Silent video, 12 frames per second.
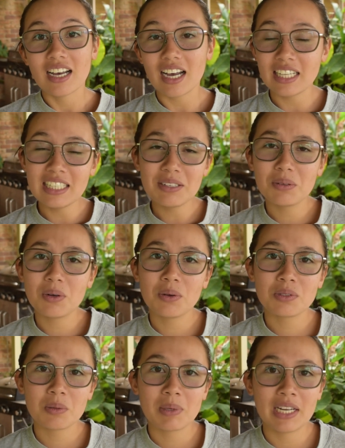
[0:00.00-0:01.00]
I think it would
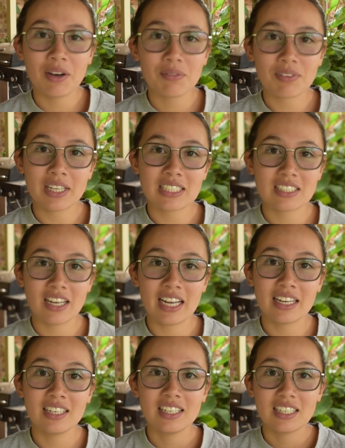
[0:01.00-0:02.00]
also be helpful as
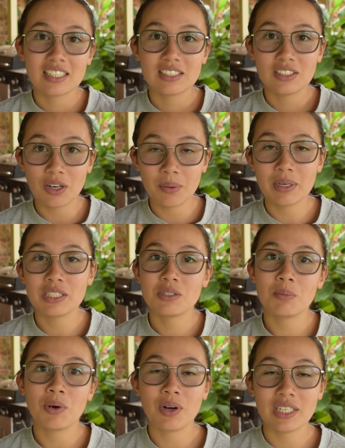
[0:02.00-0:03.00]
I go into
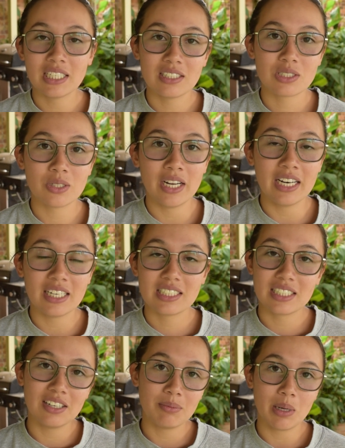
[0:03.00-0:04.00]
more intense training
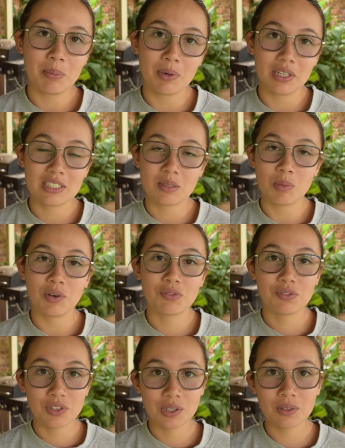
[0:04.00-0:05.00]
to give my body some more
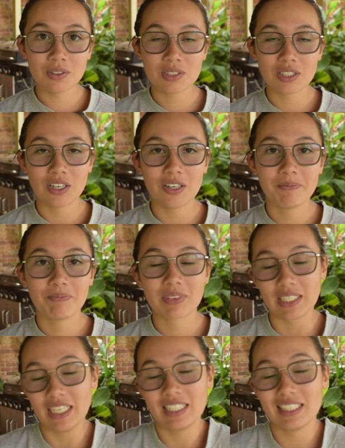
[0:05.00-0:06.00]
fuel. So
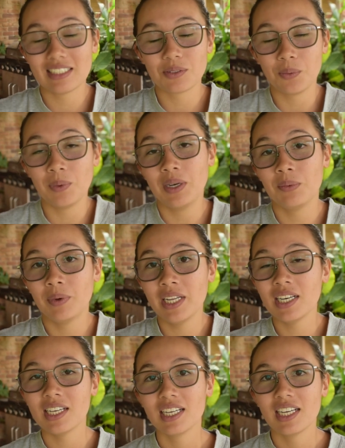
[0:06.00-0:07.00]
I think that's a win-win.